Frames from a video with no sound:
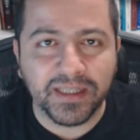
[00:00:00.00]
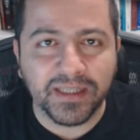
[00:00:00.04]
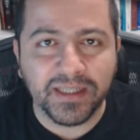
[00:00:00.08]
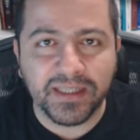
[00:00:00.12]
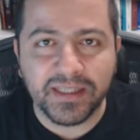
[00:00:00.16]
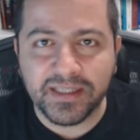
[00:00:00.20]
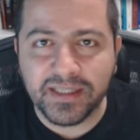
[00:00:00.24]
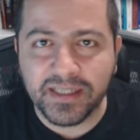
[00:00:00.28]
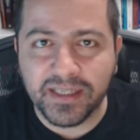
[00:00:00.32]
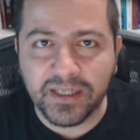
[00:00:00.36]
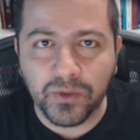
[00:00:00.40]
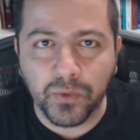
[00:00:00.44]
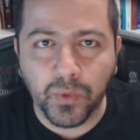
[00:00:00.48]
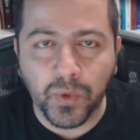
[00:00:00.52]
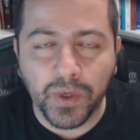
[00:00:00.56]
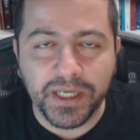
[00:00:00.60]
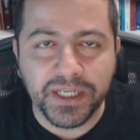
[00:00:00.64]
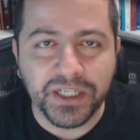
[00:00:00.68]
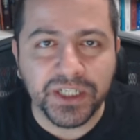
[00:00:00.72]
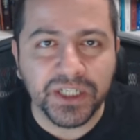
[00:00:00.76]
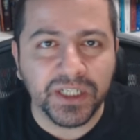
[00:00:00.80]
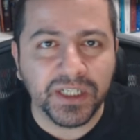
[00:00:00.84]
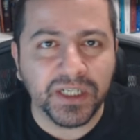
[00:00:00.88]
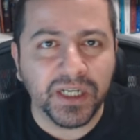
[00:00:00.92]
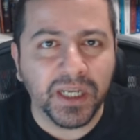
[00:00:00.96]
this
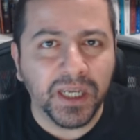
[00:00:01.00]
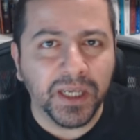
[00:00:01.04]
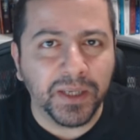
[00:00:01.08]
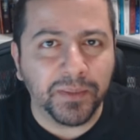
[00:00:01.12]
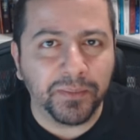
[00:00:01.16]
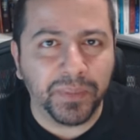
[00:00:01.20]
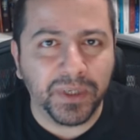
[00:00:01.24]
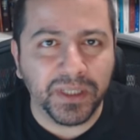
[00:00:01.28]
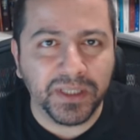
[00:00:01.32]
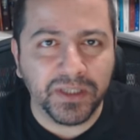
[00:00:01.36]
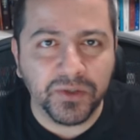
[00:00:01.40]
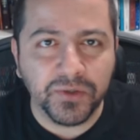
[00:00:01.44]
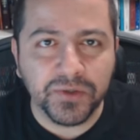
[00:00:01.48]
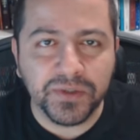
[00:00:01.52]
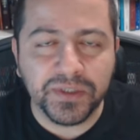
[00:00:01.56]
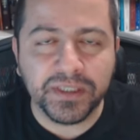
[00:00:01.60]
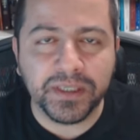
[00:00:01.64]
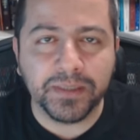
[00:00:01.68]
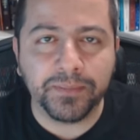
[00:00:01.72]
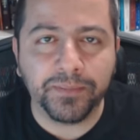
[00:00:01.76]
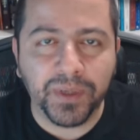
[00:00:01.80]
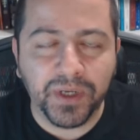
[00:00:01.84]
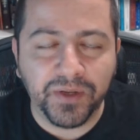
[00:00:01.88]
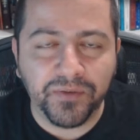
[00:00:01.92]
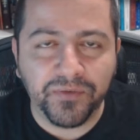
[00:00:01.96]
equation, but to
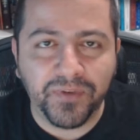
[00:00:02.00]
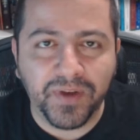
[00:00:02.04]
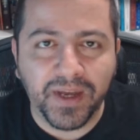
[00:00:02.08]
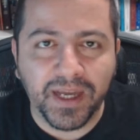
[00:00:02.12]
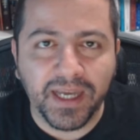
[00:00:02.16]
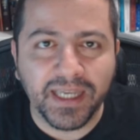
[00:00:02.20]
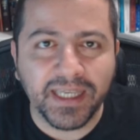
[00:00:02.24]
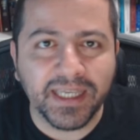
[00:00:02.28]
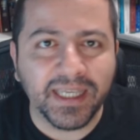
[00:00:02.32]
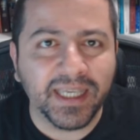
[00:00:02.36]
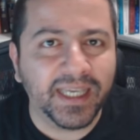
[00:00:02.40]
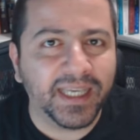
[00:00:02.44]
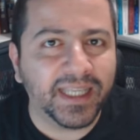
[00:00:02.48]
simplify,